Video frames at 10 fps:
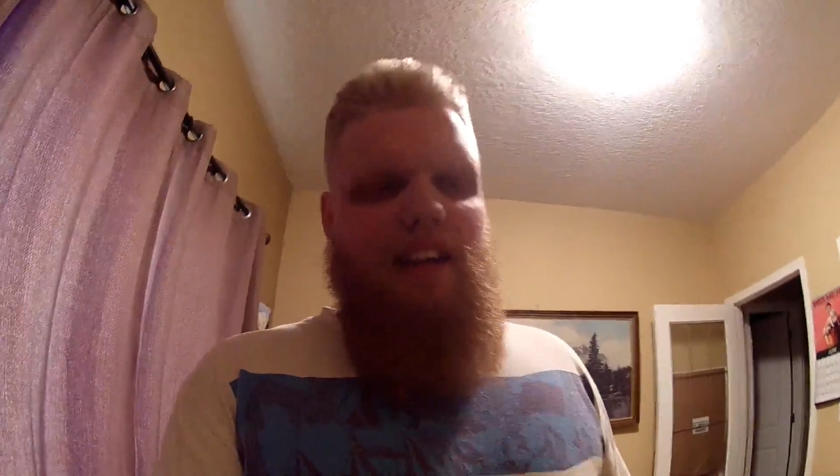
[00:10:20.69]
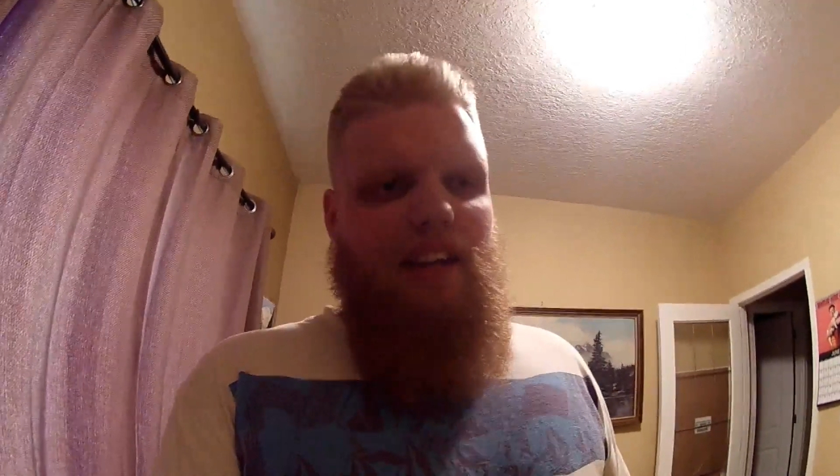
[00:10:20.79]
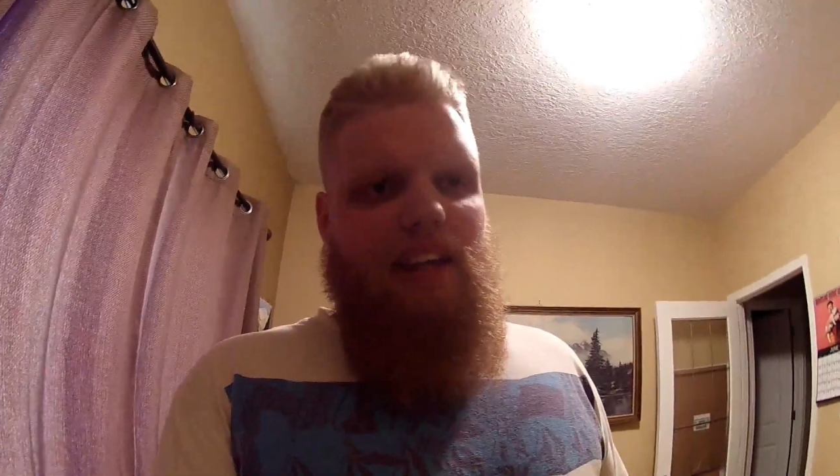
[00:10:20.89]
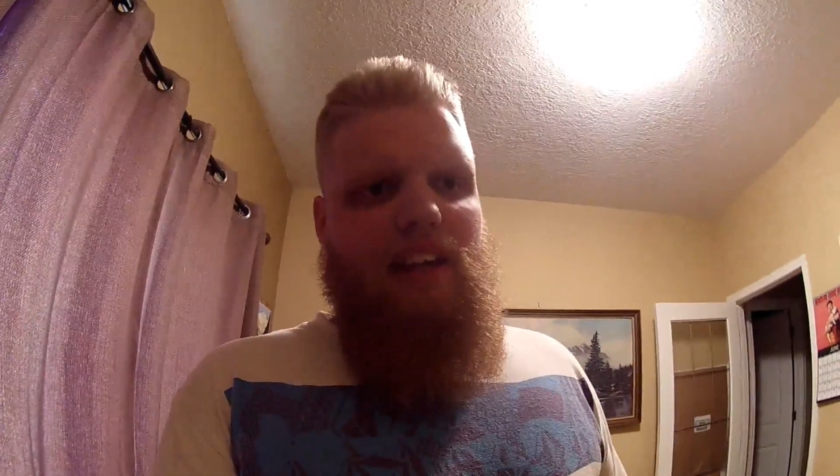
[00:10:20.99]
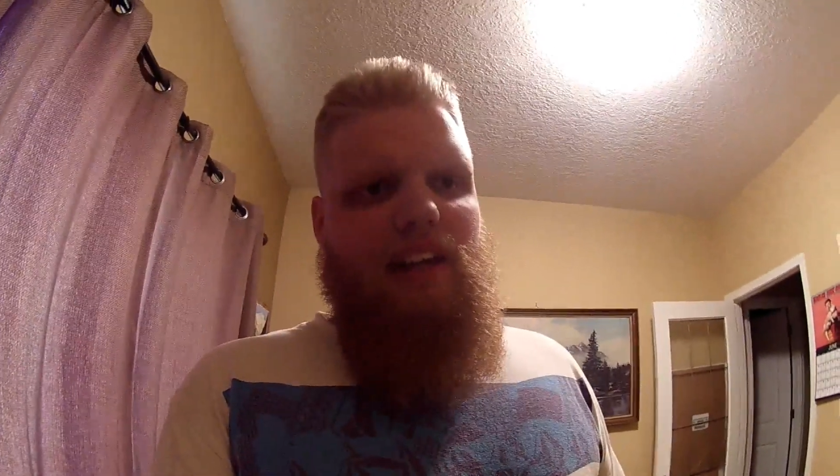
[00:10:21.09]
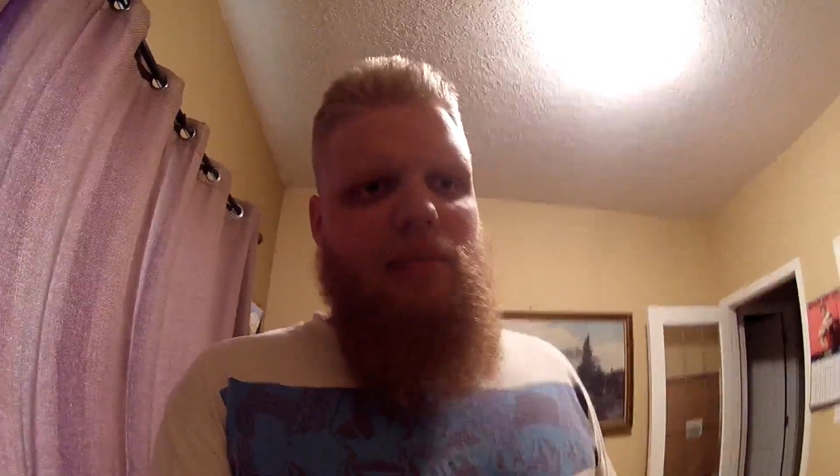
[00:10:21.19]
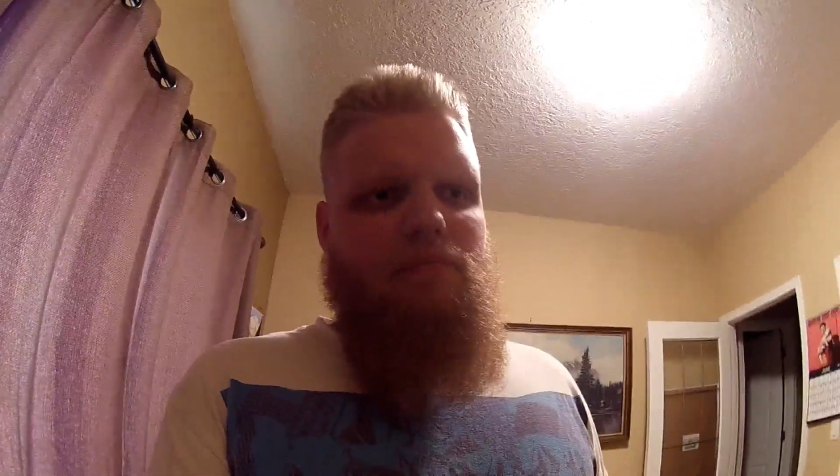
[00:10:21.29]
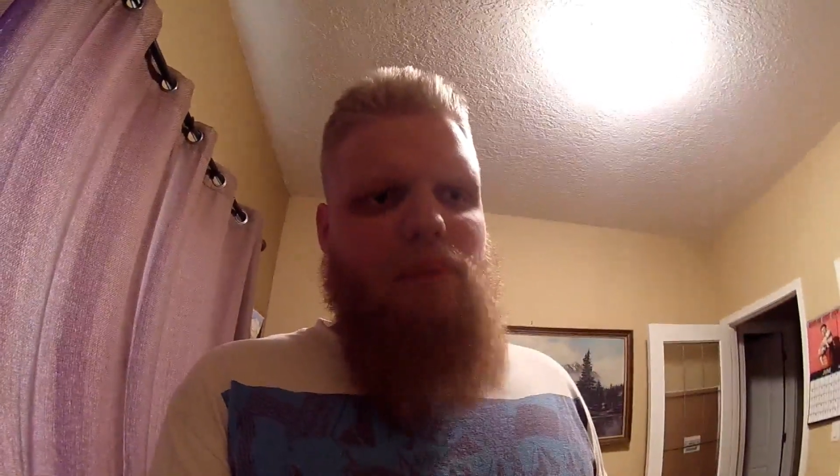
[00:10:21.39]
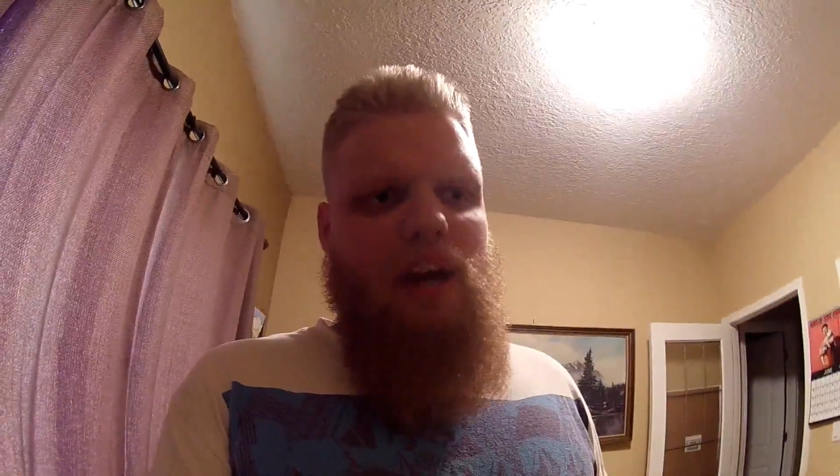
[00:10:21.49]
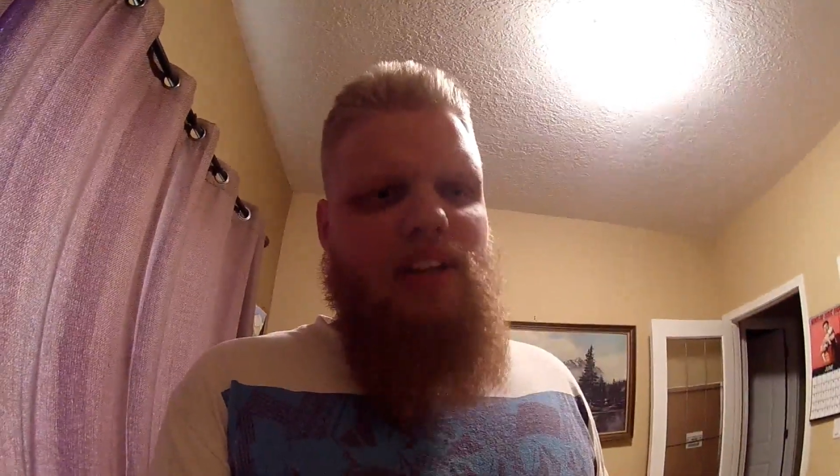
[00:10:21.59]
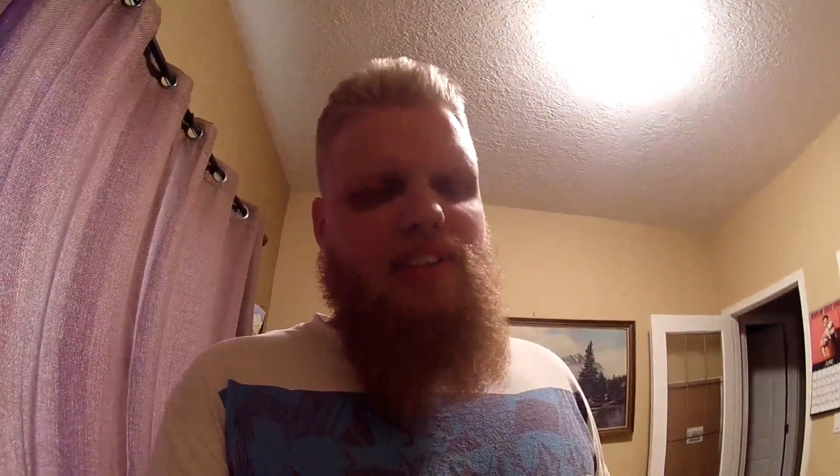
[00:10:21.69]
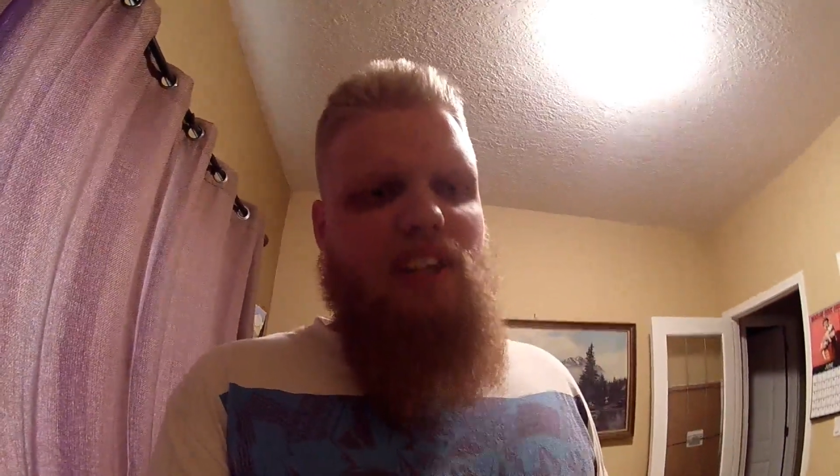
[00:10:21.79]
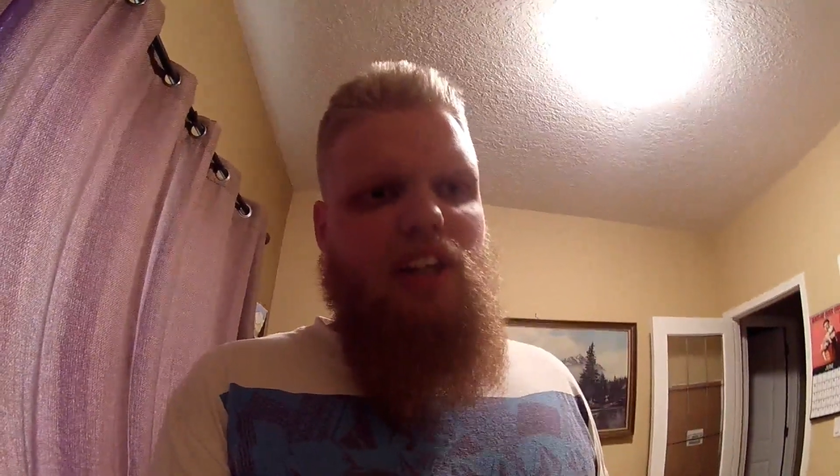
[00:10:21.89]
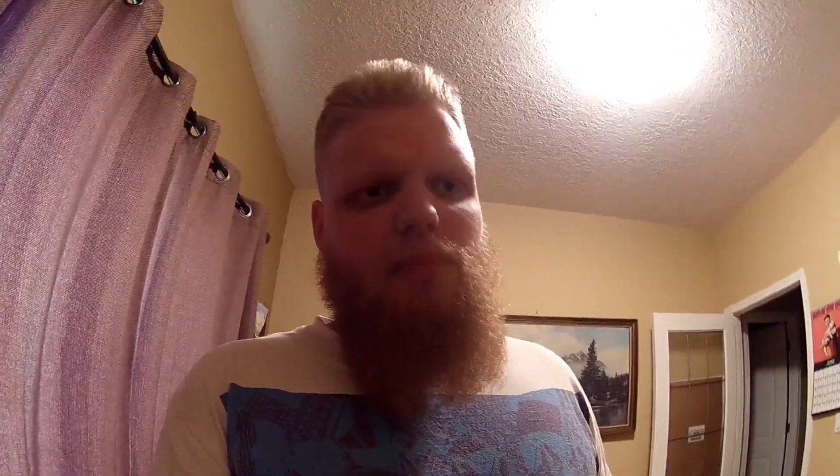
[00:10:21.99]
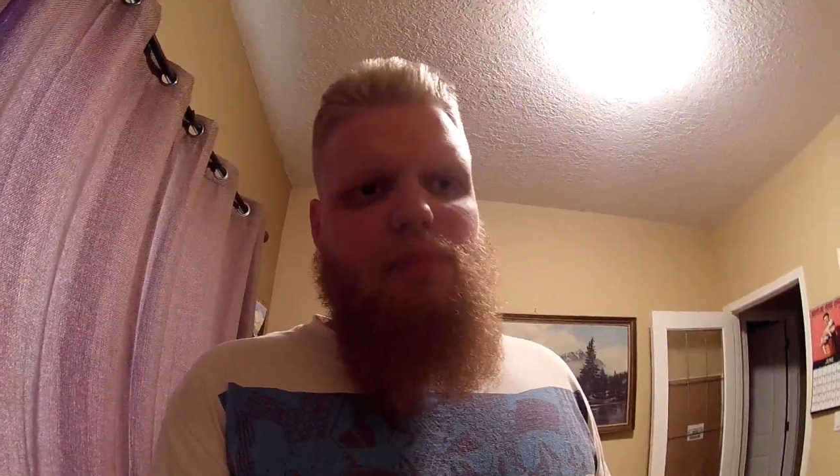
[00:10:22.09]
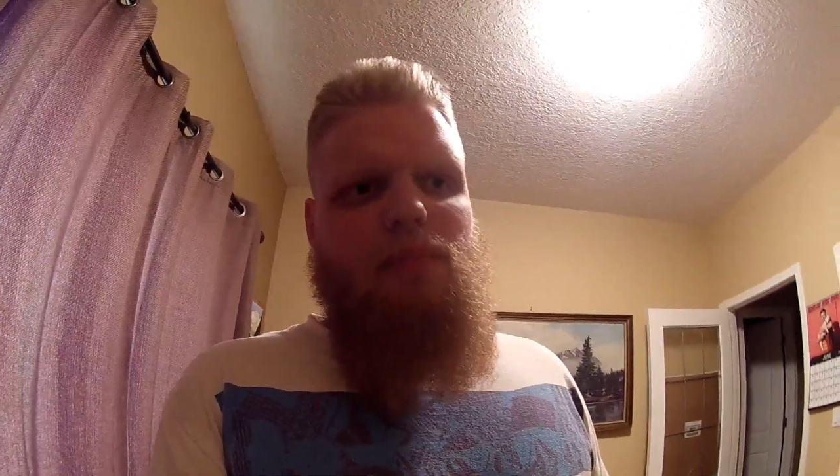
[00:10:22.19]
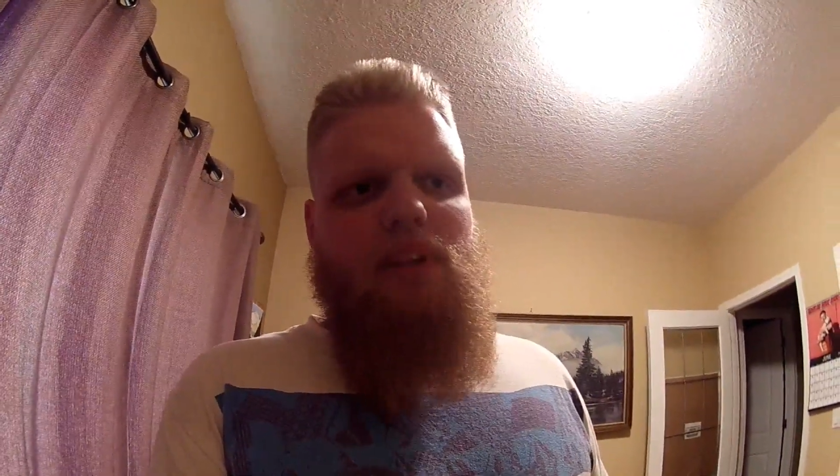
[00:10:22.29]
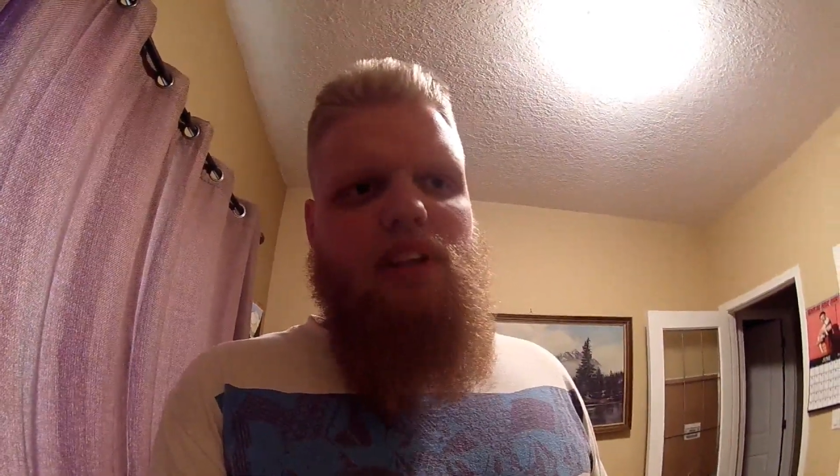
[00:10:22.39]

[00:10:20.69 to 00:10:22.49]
And I'm passing him,